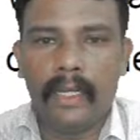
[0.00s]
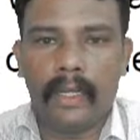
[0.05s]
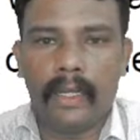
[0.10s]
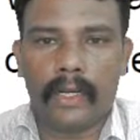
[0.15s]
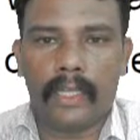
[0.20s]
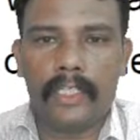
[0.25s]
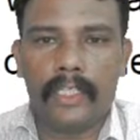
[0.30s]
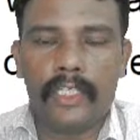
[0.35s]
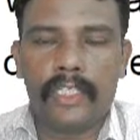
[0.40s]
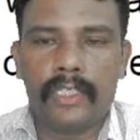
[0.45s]

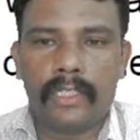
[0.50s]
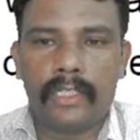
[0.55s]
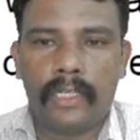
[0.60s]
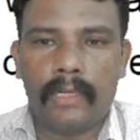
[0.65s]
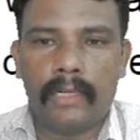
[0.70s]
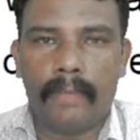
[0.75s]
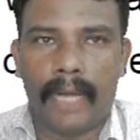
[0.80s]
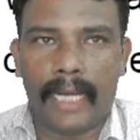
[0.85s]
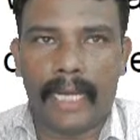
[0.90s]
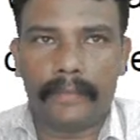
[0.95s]

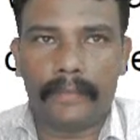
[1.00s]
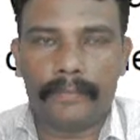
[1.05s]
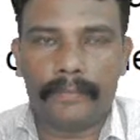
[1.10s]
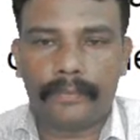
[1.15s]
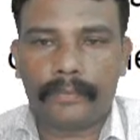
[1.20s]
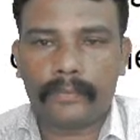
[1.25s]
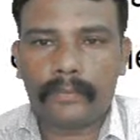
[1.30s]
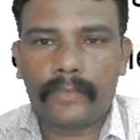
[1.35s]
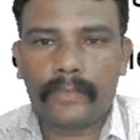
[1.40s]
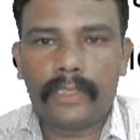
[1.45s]
registered bank
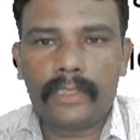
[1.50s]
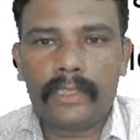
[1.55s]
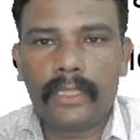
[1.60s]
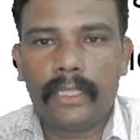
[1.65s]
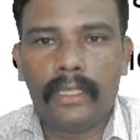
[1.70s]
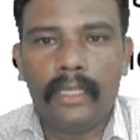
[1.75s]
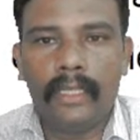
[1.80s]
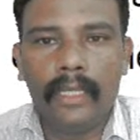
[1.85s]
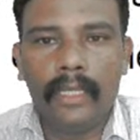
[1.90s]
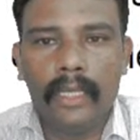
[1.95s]

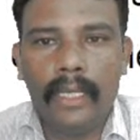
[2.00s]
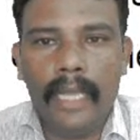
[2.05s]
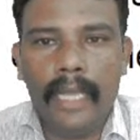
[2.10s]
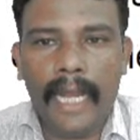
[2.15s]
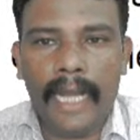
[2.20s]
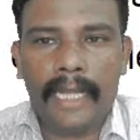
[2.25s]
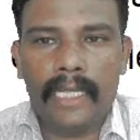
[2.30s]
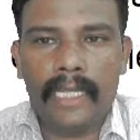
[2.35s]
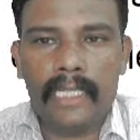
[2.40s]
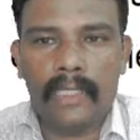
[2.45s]

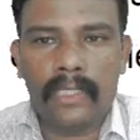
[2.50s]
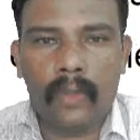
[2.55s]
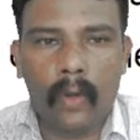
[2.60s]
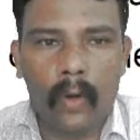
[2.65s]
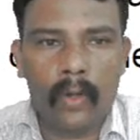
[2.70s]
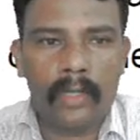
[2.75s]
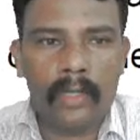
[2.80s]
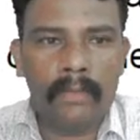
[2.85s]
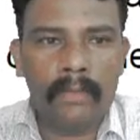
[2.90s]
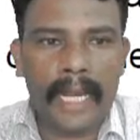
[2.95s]
and is
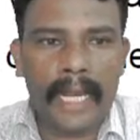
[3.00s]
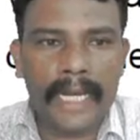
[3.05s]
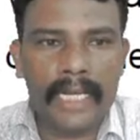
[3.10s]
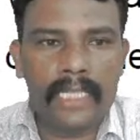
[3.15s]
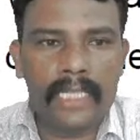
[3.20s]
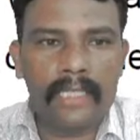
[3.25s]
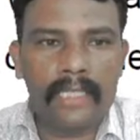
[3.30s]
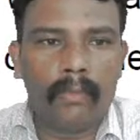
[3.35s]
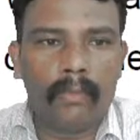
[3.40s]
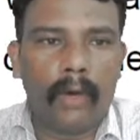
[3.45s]
owned by
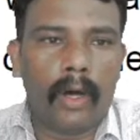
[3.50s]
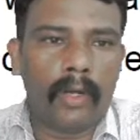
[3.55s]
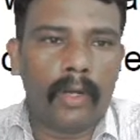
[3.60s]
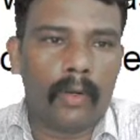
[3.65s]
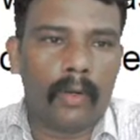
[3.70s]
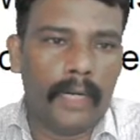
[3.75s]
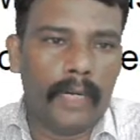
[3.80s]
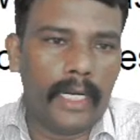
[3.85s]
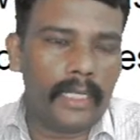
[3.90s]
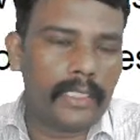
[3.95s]
its
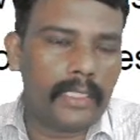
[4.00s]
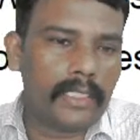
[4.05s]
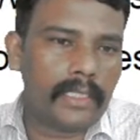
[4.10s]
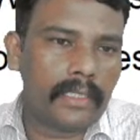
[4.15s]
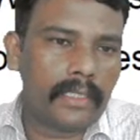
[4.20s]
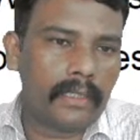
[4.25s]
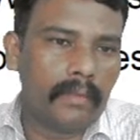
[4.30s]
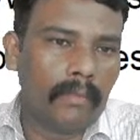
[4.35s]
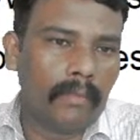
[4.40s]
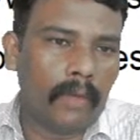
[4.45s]

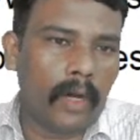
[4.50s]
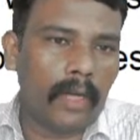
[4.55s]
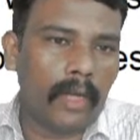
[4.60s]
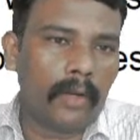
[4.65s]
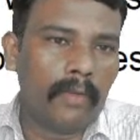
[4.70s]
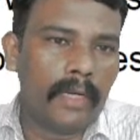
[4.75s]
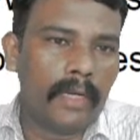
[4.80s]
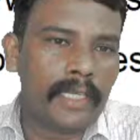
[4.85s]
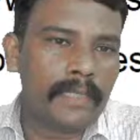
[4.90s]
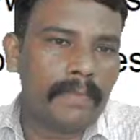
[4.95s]
borrowers
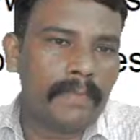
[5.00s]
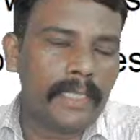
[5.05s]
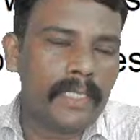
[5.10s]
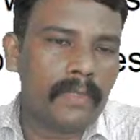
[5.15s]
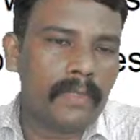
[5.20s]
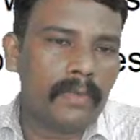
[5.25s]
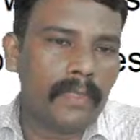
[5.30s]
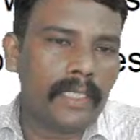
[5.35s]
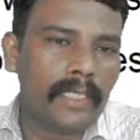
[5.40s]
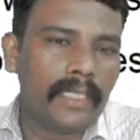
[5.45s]
borrowers
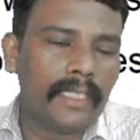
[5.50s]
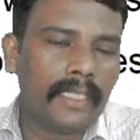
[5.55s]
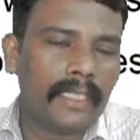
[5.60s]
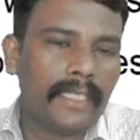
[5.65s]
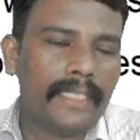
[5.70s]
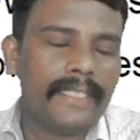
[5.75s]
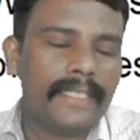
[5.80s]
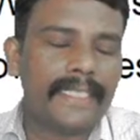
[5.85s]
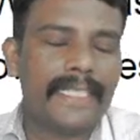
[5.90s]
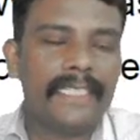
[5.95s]
means
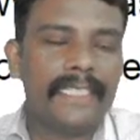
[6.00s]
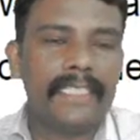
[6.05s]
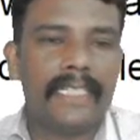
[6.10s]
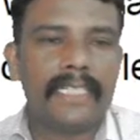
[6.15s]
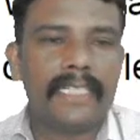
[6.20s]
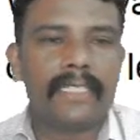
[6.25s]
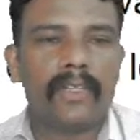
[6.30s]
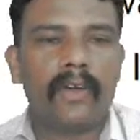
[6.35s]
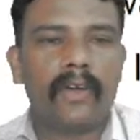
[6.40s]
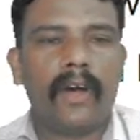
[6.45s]
what this is
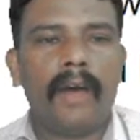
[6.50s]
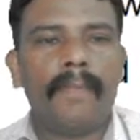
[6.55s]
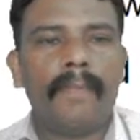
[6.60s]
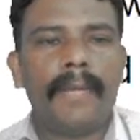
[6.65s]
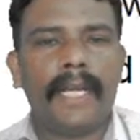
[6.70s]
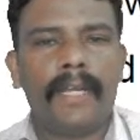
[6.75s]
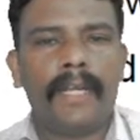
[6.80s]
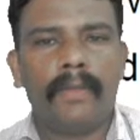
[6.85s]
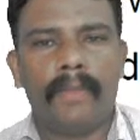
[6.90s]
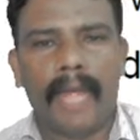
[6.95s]
just
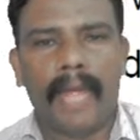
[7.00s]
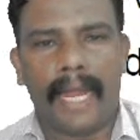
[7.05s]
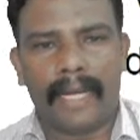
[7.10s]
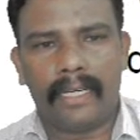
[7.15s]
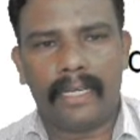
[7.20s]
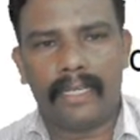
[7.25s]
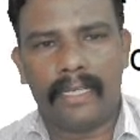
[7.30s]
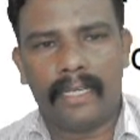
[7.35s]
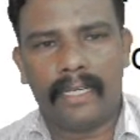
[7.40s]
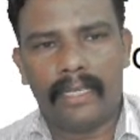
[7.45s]
cooperative
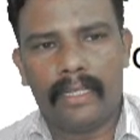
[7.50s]
bank